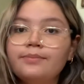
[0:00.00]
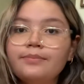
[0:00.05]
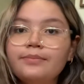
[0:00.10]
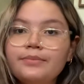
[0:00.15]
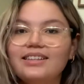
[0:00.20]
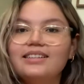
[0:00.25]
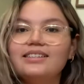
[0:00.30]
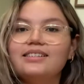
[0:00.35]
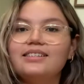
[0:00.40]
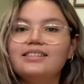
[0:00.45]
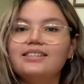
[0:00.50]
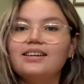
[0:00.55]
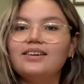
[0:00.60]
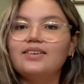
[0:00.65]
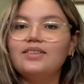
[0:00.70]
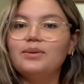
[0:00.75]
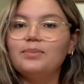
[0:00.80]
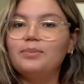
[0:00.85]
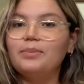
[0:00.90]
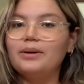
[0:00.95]
This is
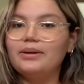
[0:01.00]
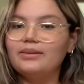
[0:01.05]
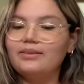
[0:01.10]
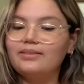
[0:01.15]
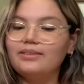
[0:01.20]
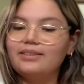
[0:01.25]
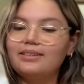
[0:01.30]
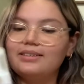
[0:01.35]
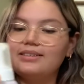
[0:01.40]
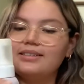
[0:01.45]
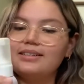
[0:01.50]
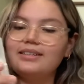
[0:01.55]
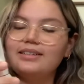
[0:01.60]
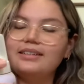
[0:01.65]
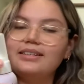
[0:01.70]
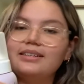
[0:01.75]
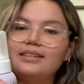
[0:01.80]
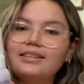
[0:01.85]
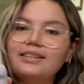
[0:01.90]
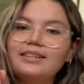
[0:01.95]
how the bottle looks like.
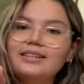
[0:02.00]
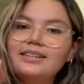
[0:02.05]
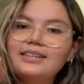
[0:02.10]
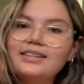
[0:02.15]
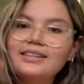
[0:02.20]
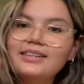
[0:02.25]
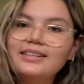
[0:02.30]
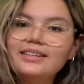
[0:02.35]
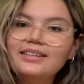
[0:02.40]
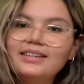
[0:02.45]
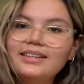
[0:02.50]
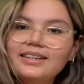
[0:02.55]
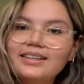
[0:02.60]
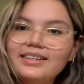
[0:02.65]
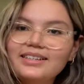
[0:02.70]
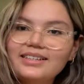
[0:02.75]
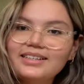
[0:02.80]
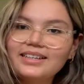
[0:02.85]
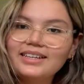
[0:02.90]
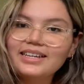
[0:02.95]

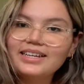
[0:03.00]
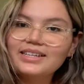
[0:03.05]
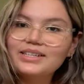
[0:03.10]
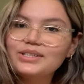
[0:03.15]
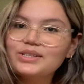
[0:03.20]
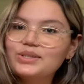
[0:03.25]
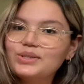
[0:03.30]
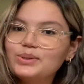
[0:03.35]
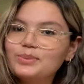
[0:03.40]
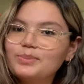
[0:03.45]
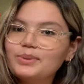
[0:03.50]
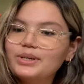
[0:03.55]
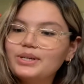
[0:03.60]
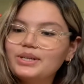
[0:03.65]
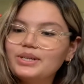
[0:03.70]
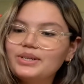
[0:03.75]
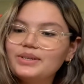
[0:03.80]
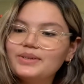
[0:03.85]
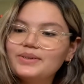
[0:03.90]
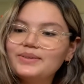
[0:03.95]
Again, super
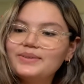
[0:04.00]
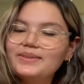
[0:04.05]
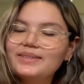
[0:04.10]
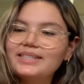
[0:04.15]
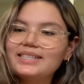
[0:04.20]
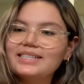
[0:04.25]
cute.